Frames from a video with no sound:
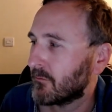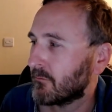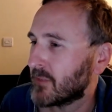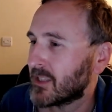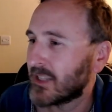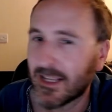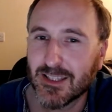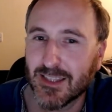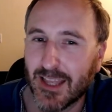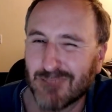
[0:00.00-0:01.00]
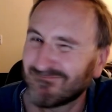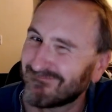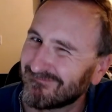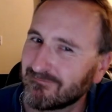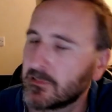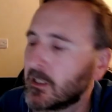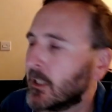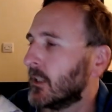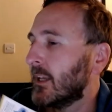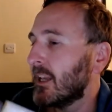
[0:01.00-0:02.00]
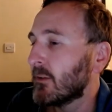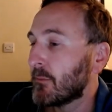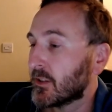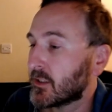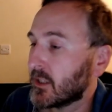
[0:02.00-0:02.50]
mistakes in there. Anyway, but